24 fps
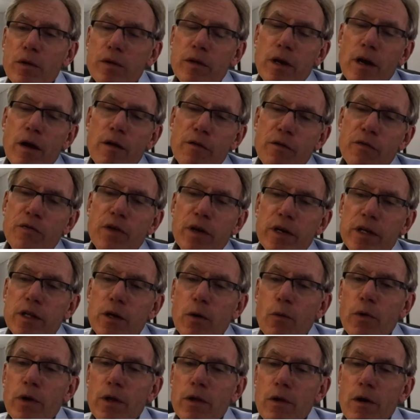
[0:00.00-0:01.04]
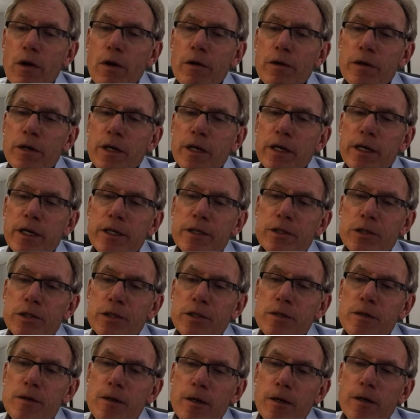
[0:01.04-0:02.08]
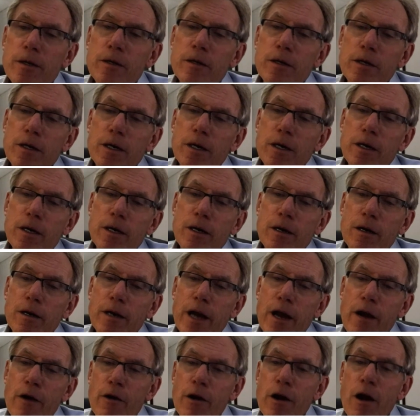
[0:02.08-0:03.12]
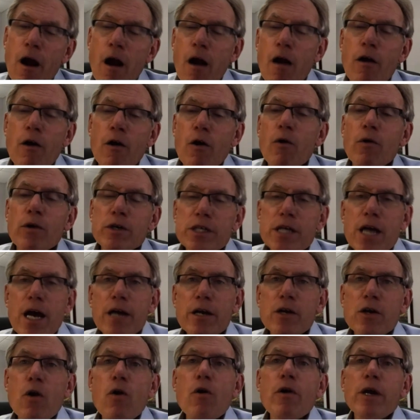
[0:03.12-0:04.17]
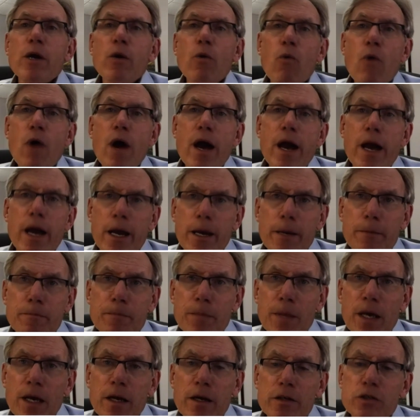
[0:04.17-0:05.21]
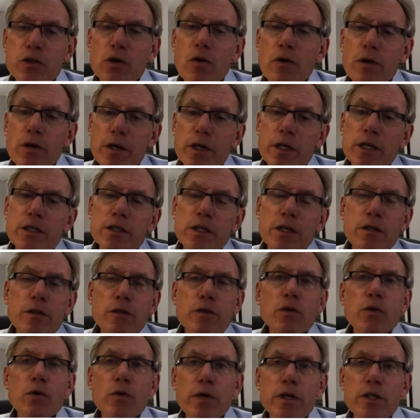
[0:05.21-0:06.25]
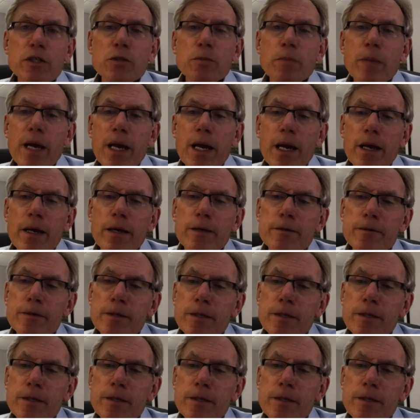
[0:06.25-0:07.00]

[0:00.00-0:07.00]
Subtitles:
The other thing that we learned is air cargo is not going away, and it's going to continue to expand.